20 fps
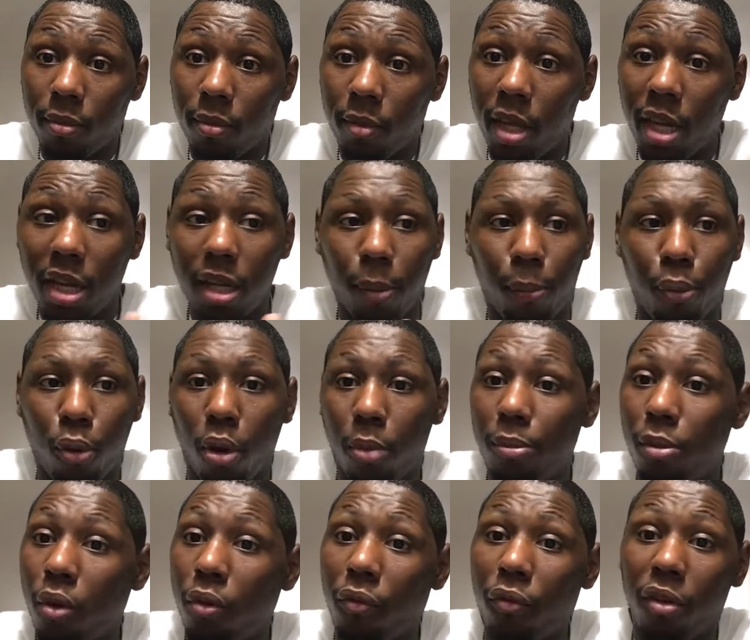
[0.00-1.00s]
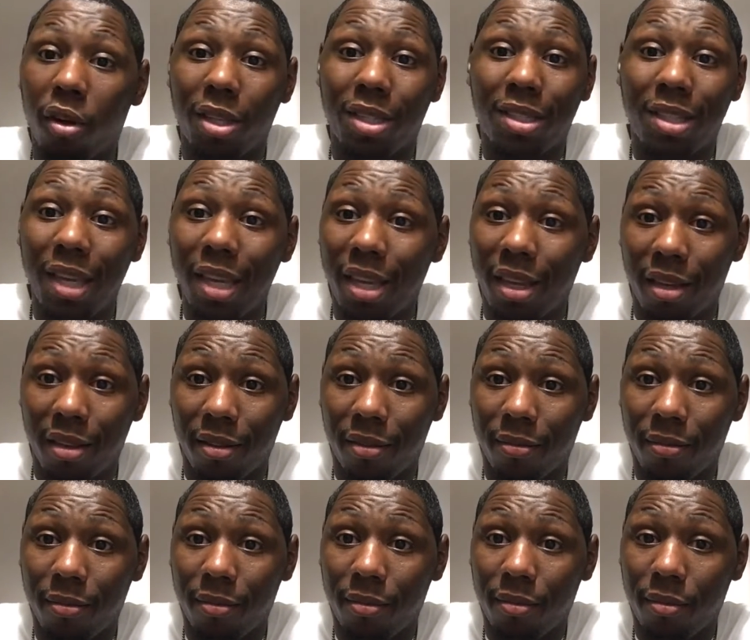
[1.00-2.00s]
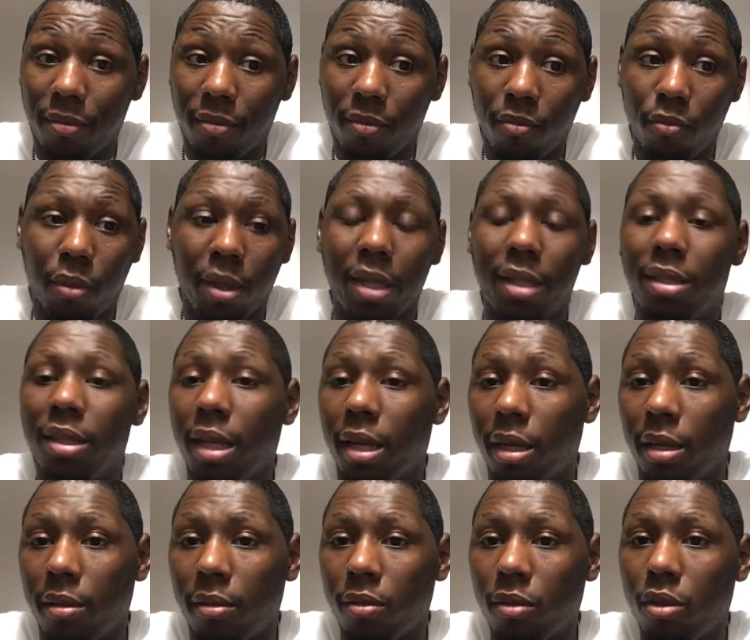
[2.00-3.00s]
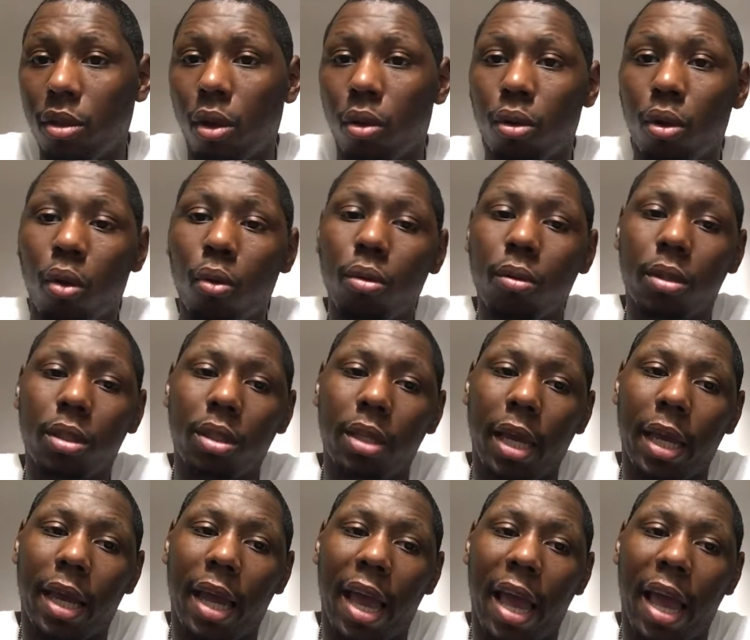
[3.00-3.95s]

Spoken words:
He could have pulled me over for a ticket, but he didn't. So don't take